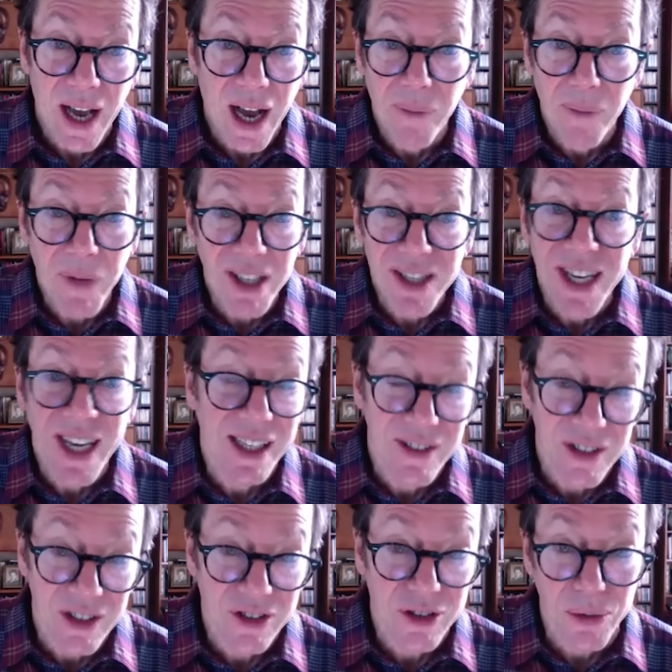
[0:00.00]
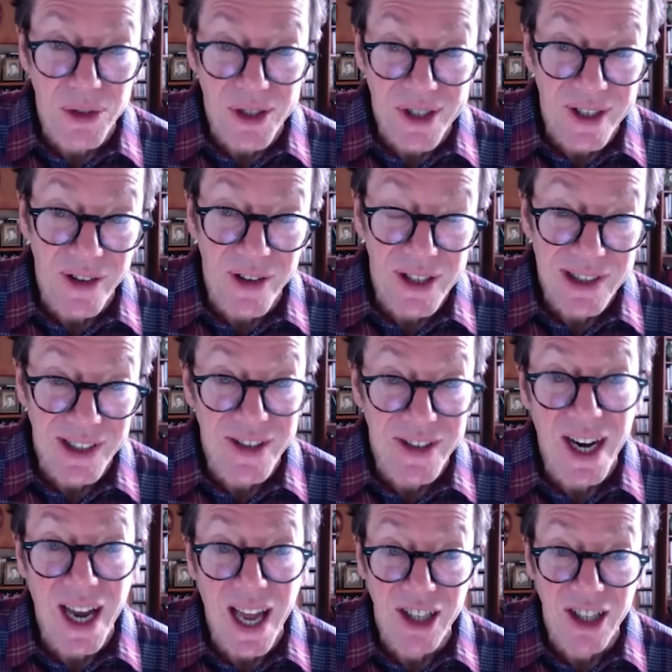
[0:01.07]
I'm not taking this so seriously
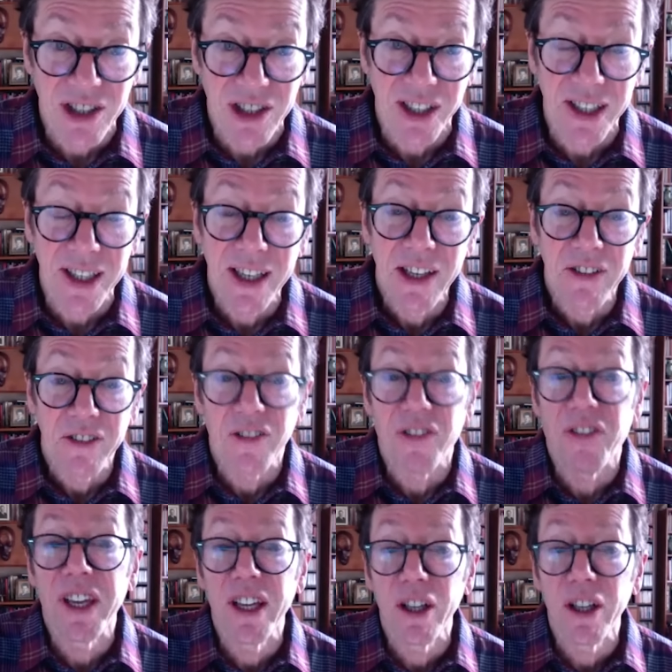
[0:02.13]
that I actually feel